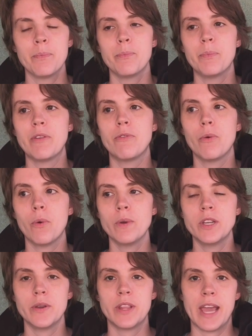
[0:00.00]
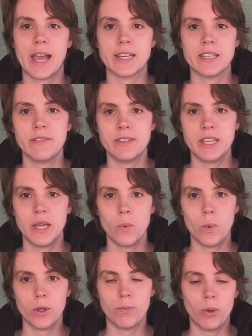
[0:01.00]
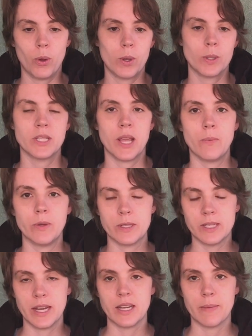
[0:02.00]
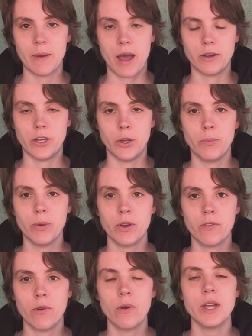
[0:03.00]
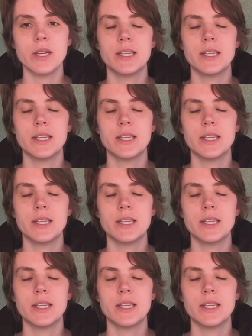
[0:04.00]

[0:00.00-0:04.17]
Before we do the activity, we'll pause and we'll set up our notebook for it.